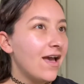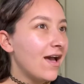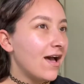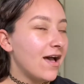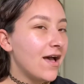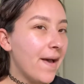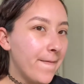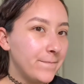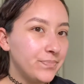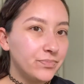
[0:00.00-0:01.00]

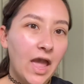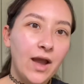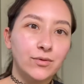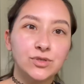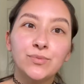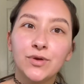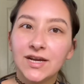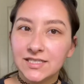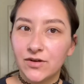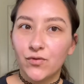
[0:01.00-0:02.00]
I will zoom you
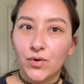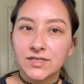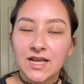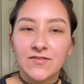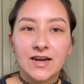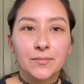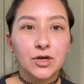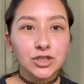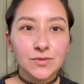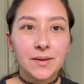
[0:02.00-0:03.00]
guys in, of course, and then I'm
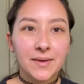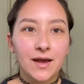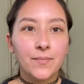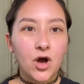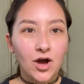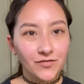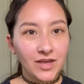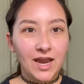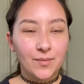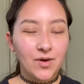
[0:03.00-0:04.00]
gonna do my makeup off
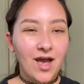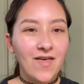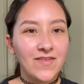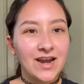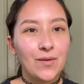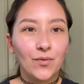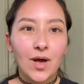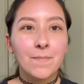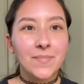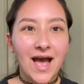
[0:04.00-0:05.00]
camera, and then I will
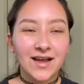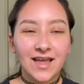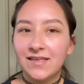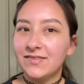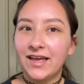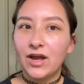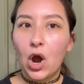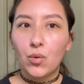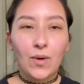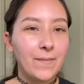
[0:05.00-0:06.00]
come back and like
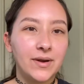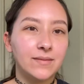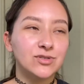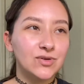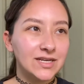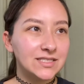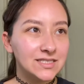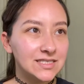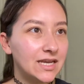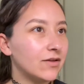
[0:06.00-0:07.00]
wrap it up so you guys
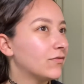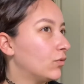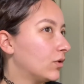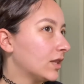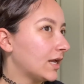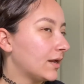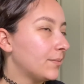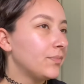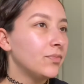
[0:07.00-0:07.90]
can see it full glam.